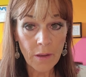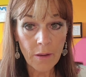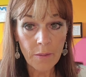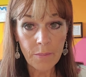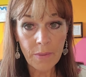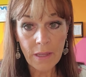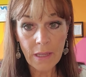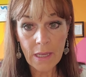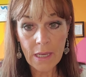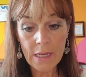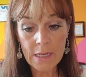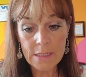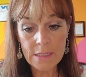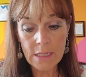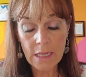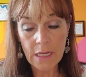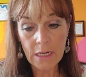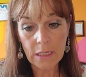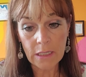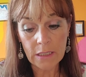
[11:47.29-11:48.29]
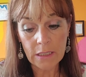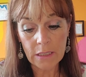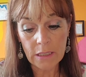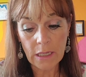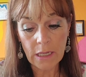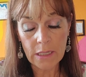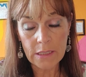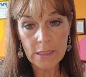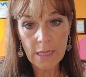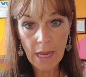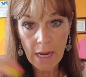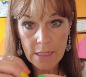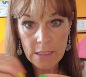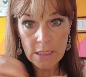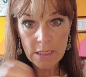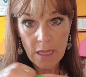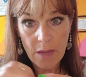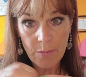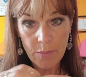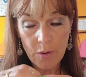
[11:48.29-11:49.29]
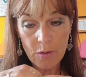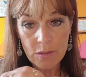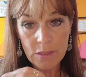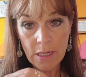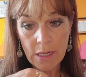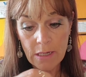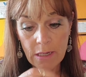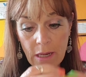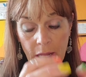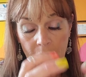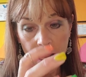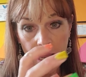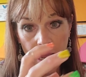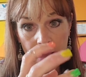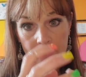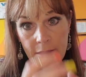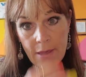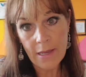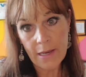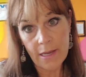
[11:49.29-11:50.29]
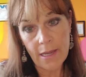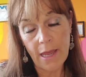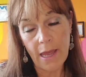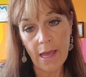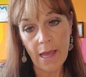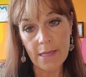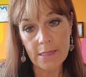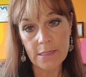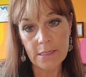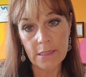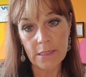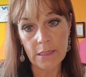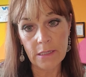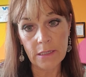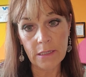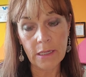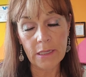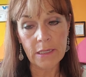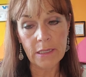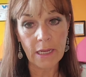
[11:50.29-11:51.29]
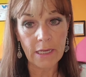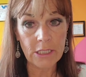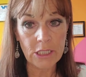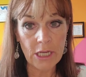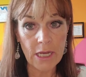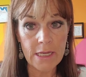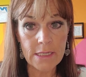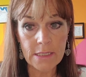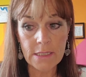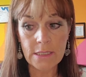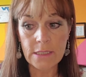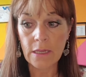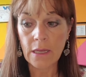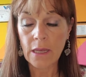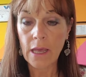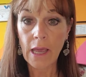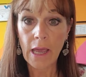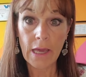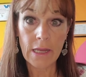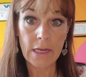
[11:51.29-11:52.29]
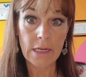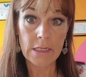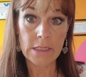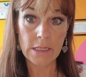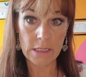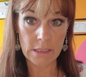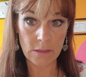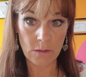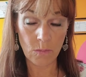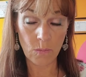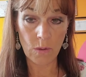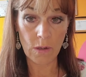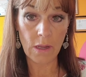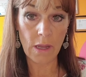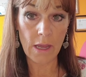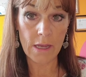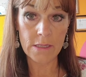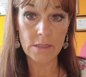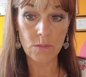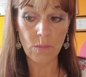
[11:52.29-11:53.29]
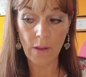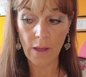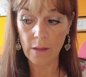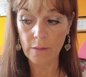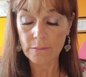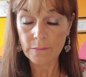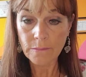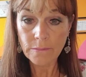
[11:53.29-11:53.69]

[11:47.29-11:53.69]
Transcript: because it'll attach to that protein and then it digests and it doesn't work as well.